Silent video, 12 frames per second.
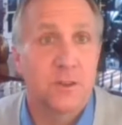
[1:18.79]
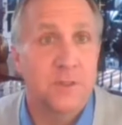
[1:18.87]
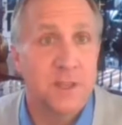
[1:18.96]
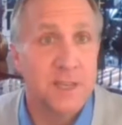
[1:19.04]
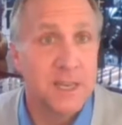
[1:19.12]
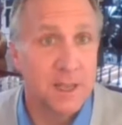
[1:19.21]
So
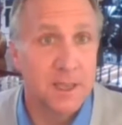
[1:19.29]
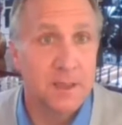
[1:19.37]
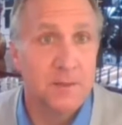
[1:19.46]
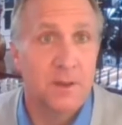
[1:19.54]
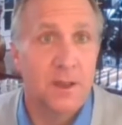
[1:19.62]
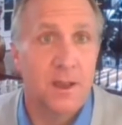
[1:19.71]
if you need
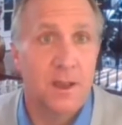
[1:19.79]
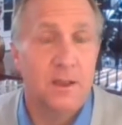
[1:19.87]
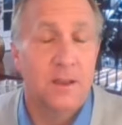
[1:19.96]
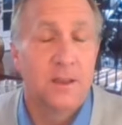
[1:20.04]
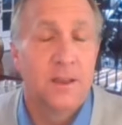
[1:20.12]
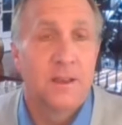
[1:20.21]
a uh,
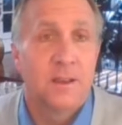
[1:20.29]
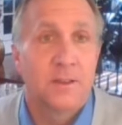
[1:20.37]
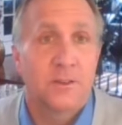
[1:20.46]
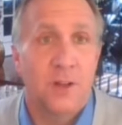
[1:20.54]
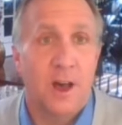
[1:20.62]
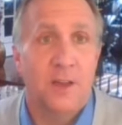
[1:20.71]

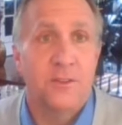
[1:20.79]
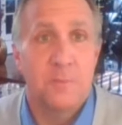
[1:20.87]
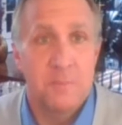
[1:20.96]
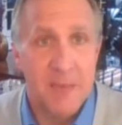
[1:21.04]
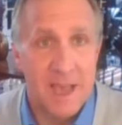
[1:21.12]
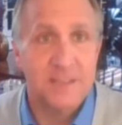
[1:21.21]

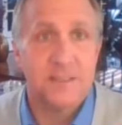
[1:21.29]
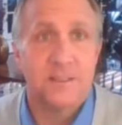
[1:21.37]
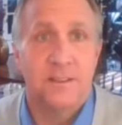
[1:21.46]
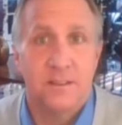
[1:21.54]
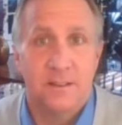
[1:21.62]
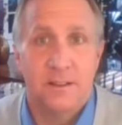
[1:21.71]
cloth
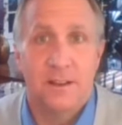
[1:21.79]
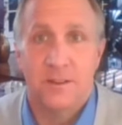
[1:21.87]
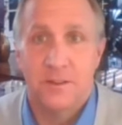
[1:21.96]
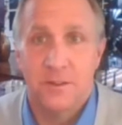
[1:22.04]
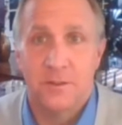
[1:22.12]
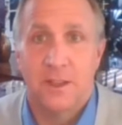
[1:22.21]
mask, uh,
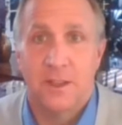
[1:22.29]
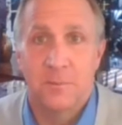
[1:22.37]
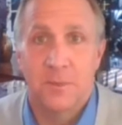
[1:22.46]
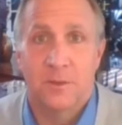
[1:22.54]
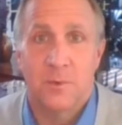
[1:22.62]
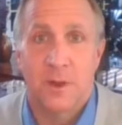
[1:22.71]
you
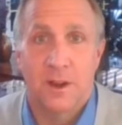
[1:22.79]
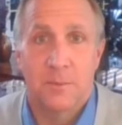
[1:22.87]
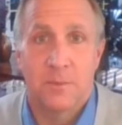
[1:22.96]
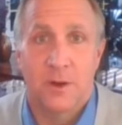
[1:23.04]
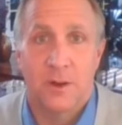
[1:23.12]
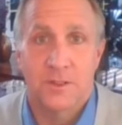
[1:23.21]
can pick one
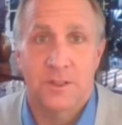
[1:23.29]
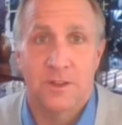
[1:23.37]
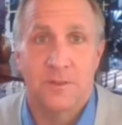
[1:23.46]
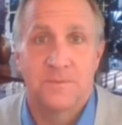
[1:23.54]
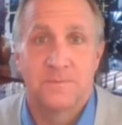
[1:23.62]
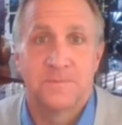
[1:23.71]
up
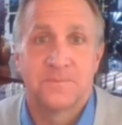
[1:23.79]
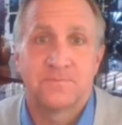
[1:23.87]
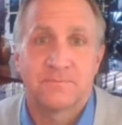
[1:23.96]
also